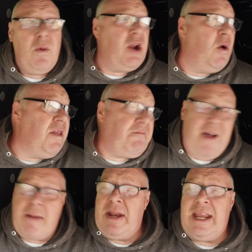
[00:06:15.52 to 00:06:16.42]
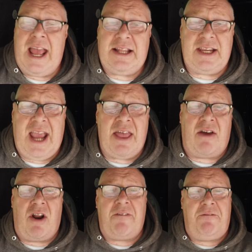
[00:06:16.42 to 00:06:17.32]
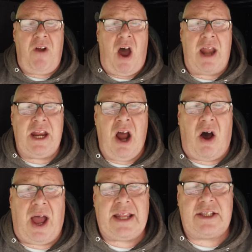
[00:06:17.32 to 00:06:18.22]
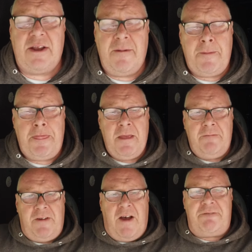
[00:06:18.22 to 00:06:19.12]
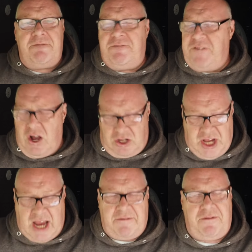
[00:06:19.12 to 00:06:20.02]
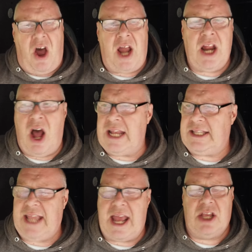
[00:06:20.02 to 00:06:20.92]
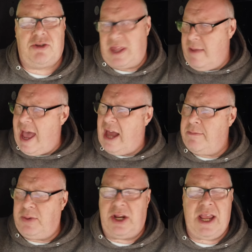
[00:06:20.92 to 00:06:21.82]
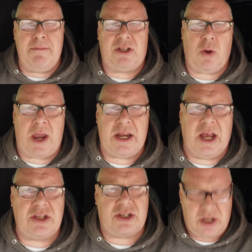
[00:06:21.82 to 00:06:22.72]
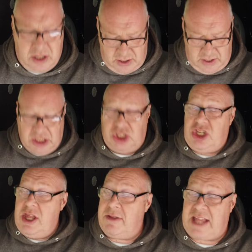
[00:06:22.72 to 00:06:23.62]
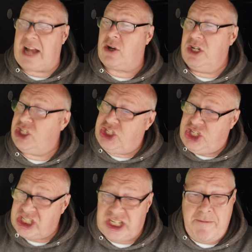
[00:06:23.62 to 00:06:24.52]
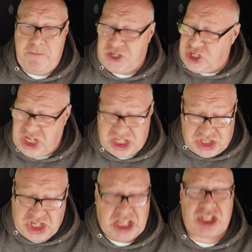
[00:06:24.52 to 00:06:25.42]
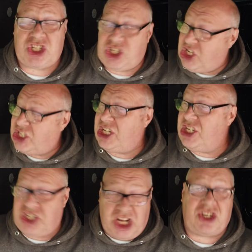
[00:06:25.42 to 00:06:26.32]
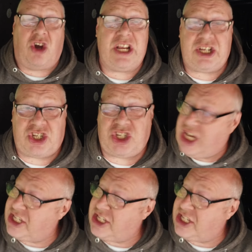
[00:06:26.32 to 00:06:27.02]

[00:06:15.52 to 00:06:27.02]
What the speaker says: When all the family get together on a Friday night? For fuck's sake, Friday night dinners with him out of bloody in between us. And the dad going, shitting shit on it.